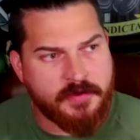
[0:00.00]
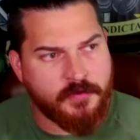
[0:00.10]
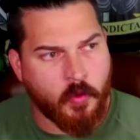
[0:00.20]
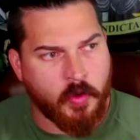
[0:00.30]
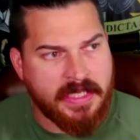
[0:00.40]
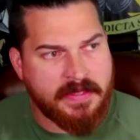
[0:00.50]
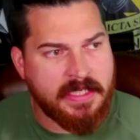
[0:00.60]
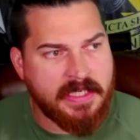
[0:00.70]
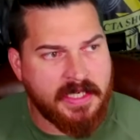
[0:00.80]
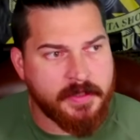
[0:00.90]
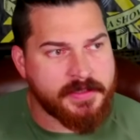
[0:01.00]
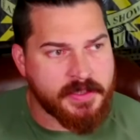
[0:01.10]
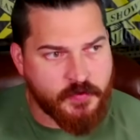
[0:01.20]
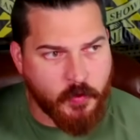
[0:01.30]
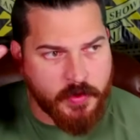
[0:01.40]
reach for it, and then he hears
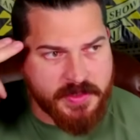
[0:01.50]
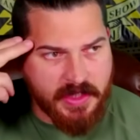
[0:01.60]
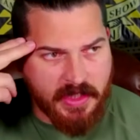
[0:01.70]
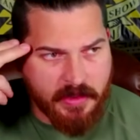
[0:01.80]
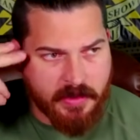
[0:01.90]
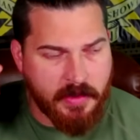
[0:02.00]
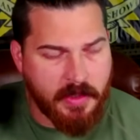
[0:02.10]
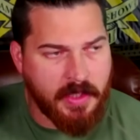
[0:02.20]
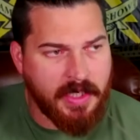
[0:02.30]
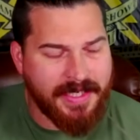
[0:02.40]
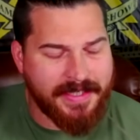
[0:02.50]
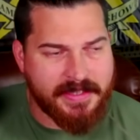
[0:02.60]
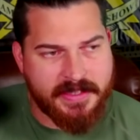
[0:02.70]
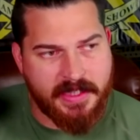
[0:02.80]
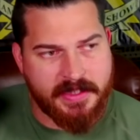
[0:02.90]
this voice again, and
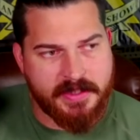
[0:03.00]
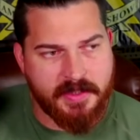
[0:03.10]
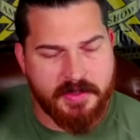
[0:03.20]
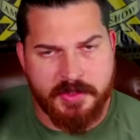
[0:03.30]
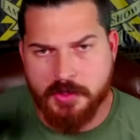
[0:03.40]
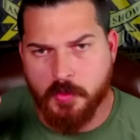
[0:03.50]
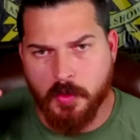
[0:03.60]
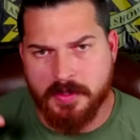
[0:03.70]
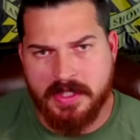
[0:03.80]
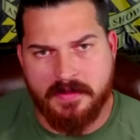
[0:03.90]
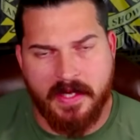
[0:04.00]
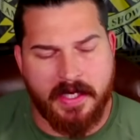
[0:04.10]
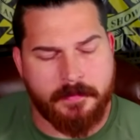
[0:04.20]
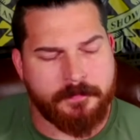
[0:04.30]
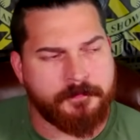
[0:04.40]
it says, "You won't need
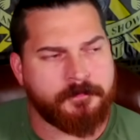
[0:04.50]
that."